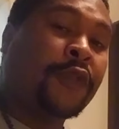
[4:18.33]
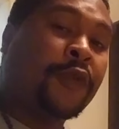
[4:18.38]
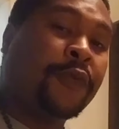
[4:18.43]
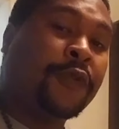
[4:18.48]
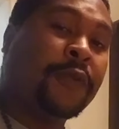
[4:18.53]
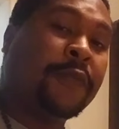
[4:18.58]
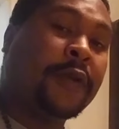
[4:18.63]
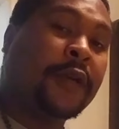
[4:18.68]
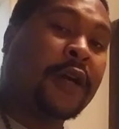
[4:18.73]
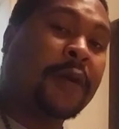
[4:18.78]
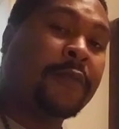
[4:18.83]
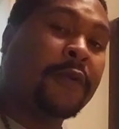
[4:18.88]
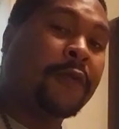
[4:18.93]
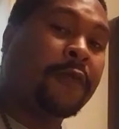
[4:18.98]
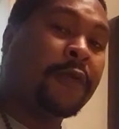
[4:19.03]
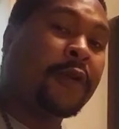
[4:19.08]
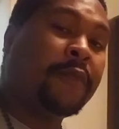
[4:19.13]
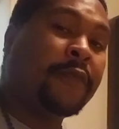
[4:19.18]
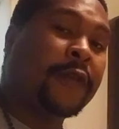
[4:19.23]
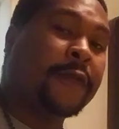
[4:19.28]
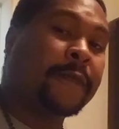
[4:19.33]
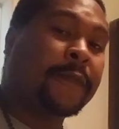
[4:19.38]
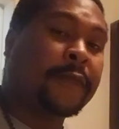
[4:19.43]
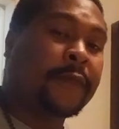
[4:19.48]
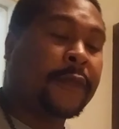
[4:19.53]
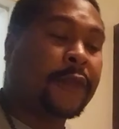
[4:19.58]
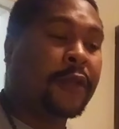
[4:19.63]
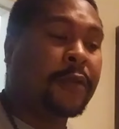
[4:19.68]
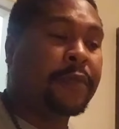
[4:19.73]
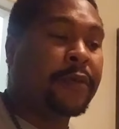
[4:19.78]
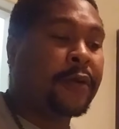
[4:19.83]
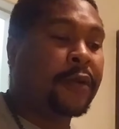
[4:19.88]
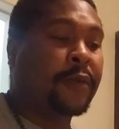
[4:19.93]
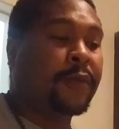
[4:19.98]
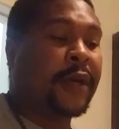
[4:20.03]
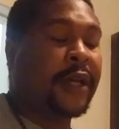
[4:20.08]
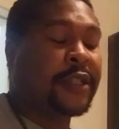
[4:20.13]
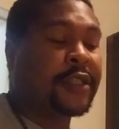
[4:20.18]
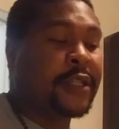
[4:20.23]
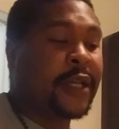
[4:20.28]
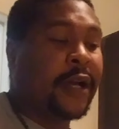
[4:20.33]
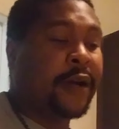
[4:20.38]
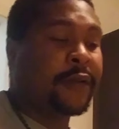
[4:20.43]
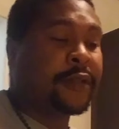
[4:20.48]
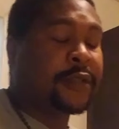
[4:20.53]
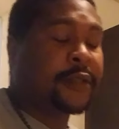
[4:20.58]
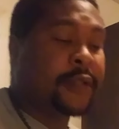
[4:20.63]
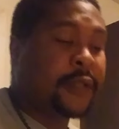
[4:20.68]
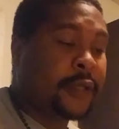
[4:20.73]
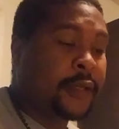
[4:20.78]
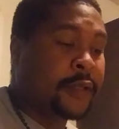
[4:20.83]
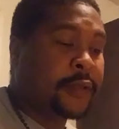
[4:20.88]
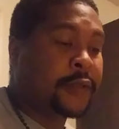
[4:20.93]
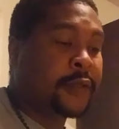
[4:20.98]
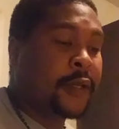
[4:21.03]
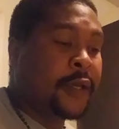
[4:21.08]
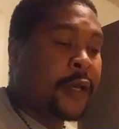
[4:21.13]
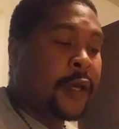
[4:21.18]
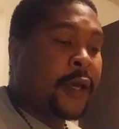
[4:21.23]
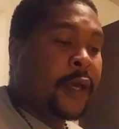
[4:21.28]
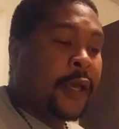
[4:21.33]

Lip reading: When you become a woman, you put away childish things.